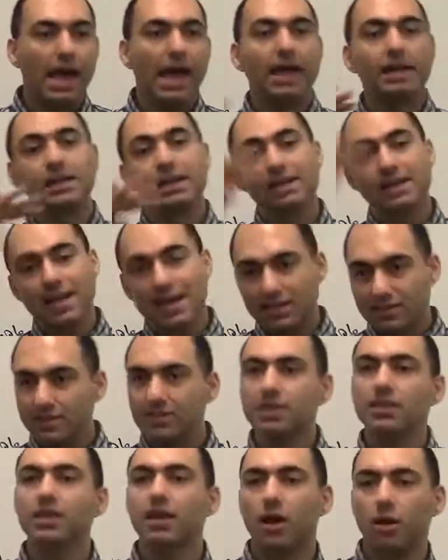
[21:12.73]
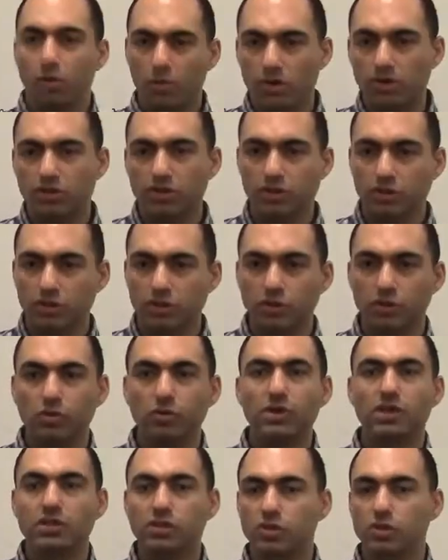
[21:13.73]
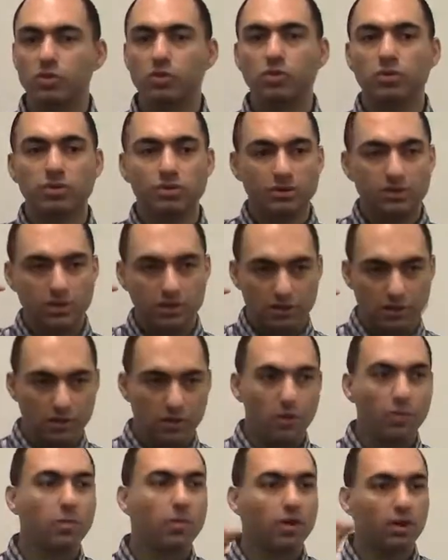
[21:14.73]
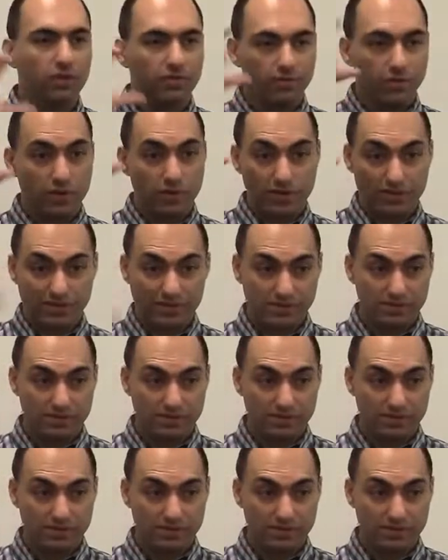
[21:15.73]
And the next thing I want you to do is the homework for